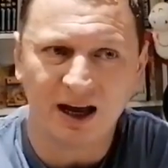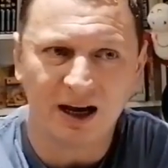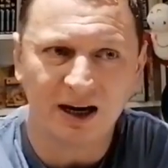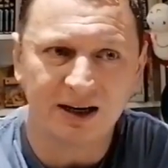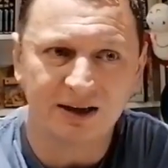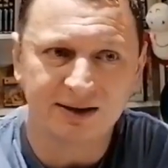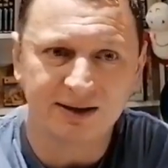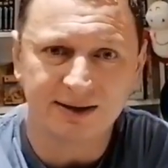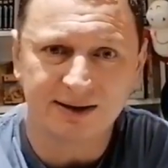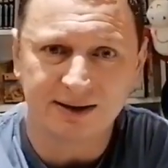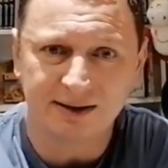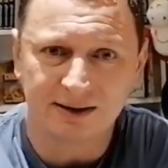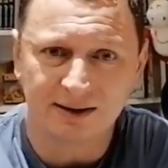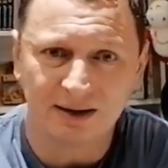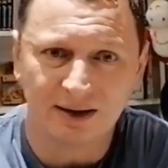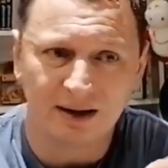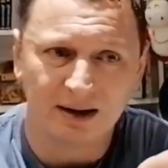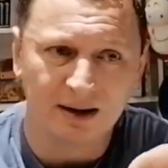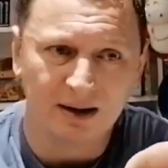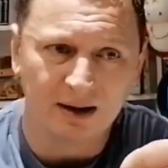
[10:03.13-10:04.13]
the characters,
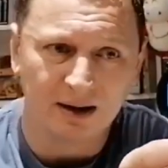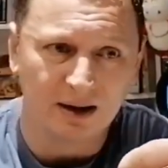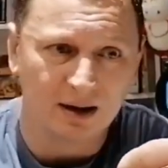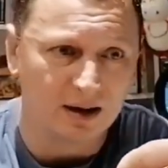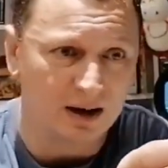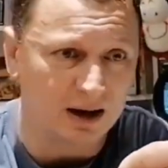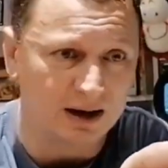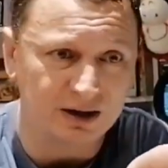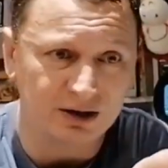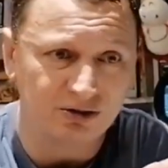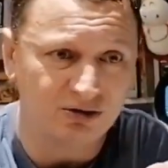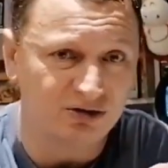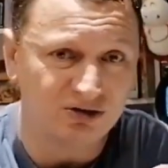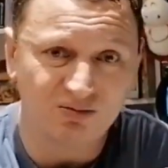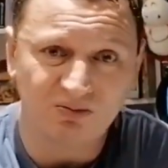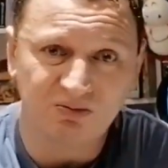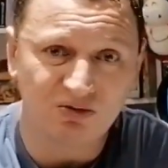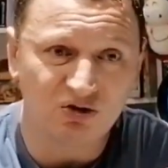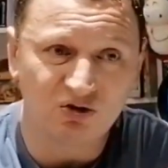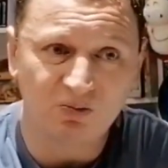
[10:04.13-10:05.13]
and it's
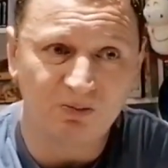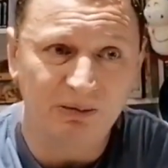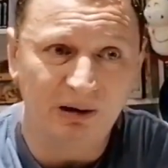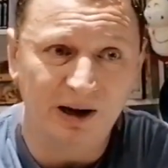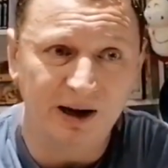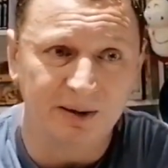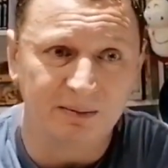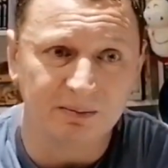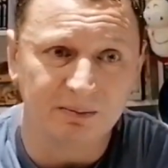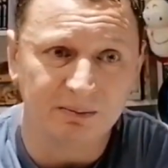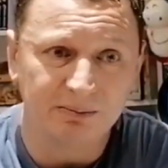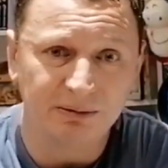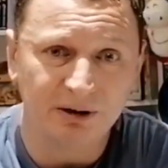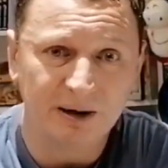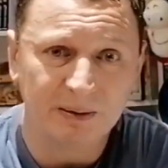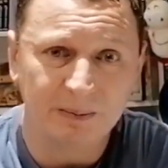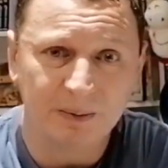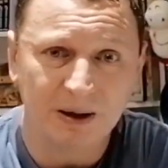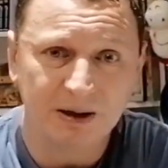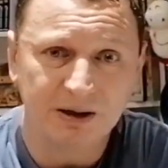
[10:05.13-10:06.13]
just brilliant.
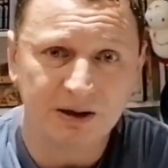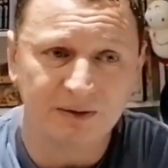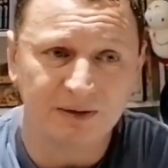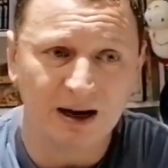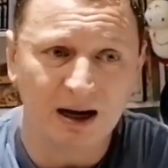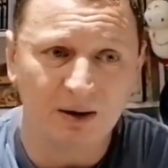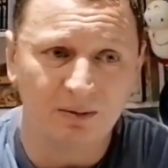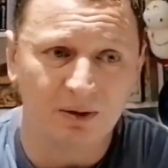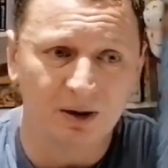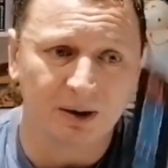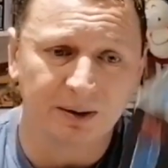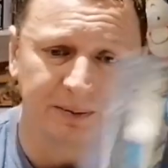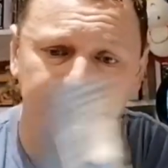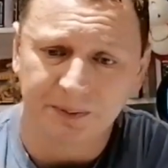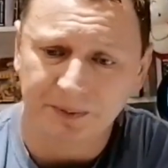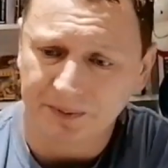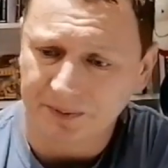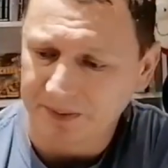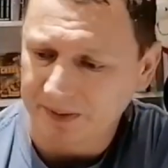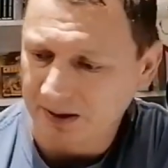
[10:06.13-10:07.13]
Brilliant piece of artwork.
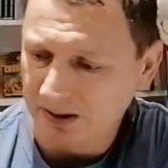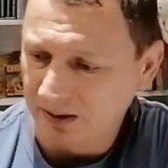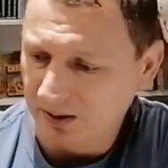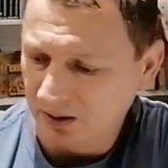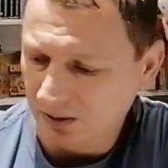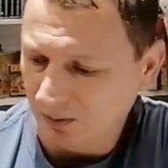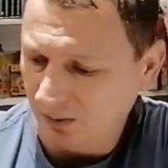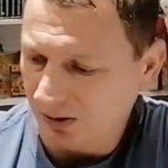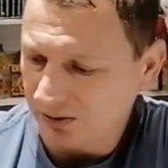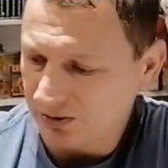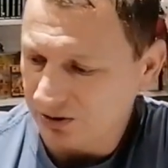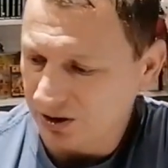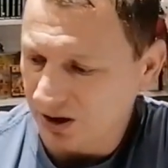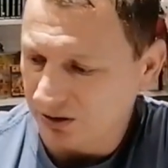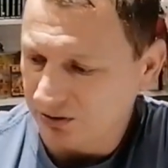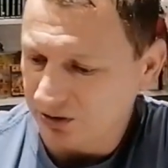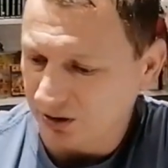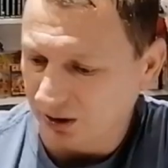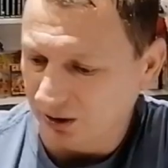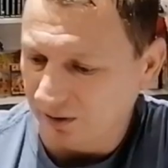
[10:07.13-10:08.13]
What's
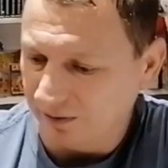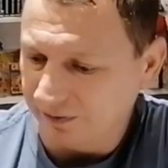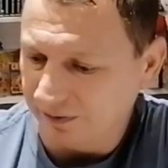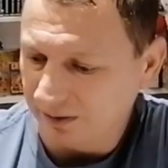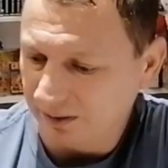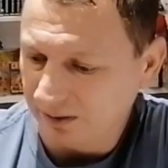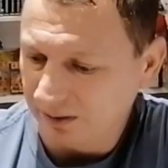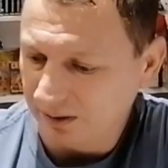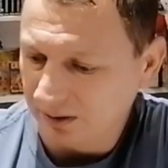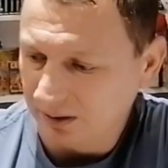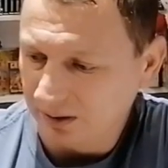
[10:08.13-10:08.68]
not to love?